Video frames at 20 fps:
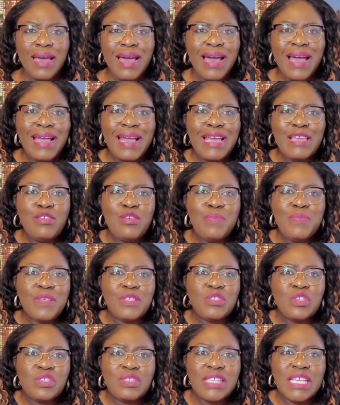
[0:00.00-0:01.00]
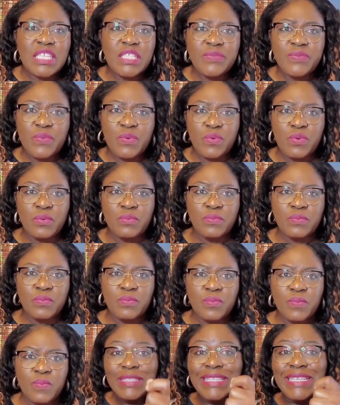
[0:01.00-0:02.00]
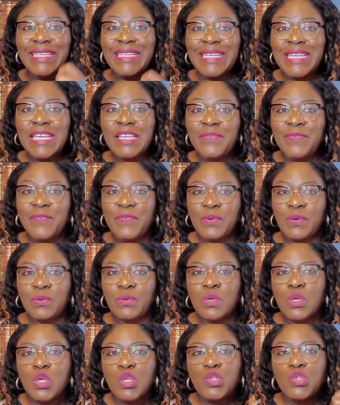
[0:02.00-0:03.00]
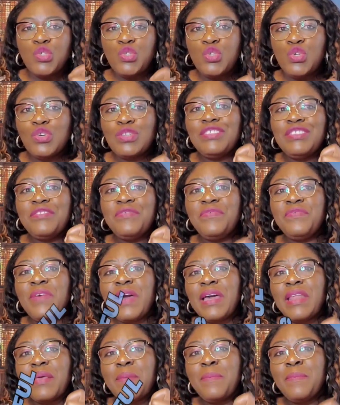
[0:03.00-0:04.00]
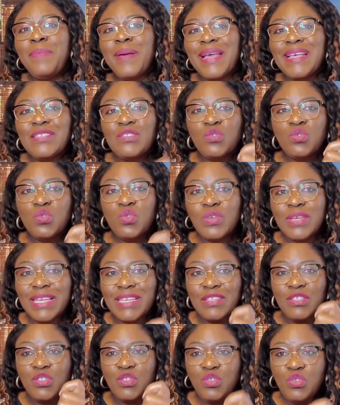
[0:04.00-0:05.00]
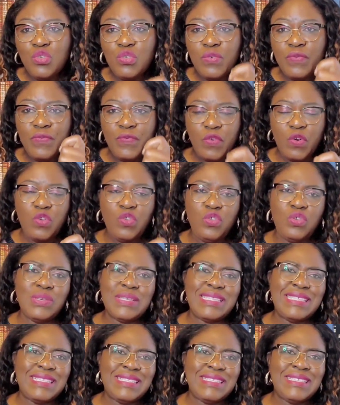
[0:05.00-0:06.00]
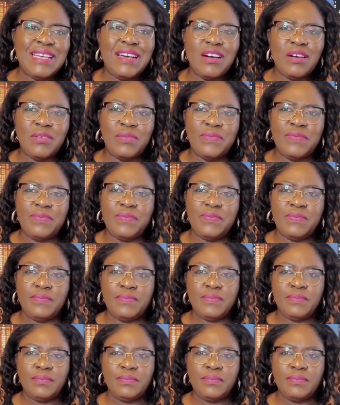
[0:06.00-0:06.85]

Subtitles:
How can you be successful? Do the needful. Do the very best you can do for yourself.